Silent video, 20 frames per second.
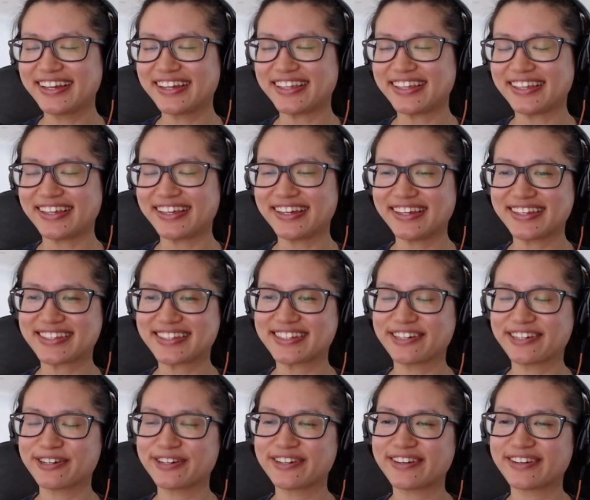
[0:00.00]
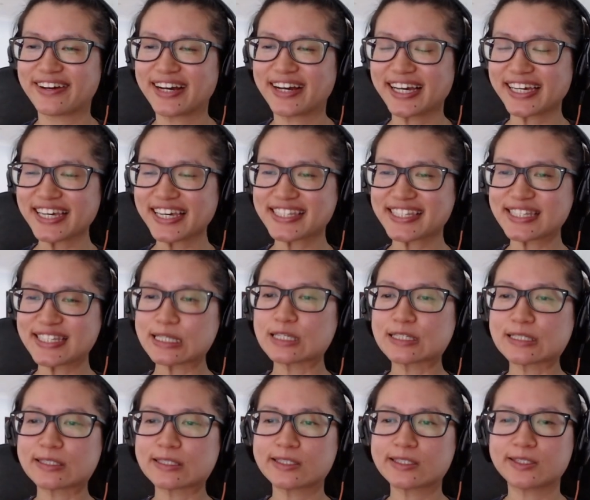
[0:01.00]
Yeah, so I guess
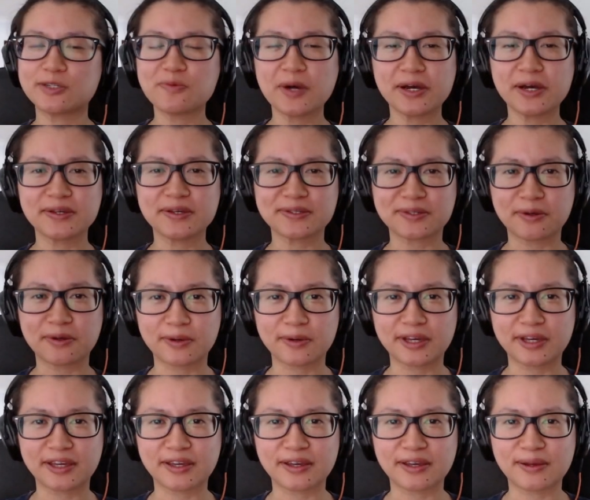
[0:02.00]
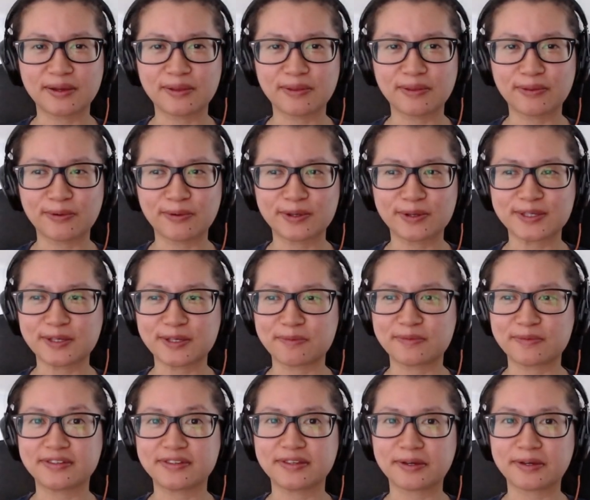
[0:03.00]
Cinnabar is going through some
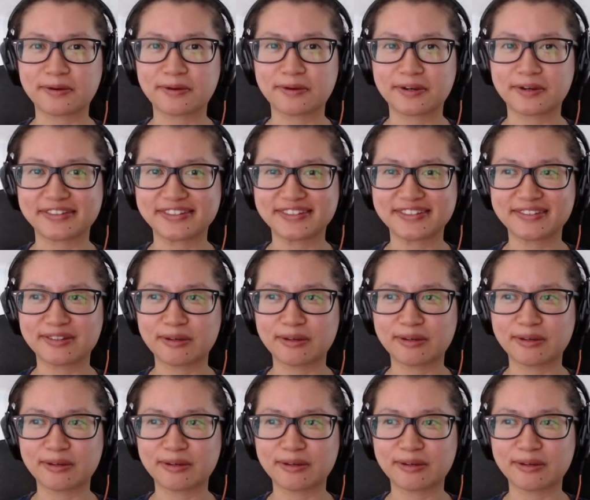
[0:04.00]
serious